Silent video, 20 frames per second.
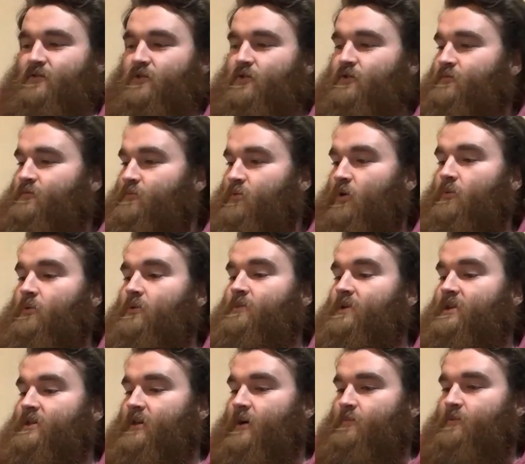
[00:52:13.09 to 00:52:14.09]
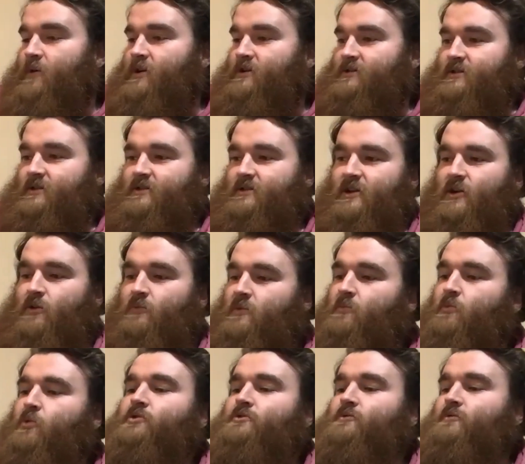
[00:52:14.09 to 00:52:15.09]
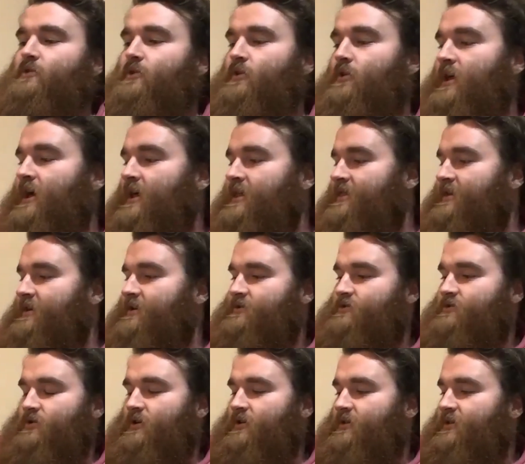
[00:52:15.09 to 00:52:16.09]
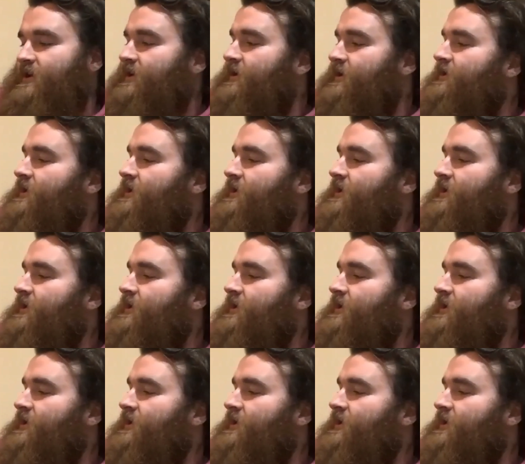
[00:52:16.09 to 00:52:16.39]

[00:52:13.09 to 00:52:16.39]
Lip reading: You've probably been the person that's helped me most with all that sort of thing.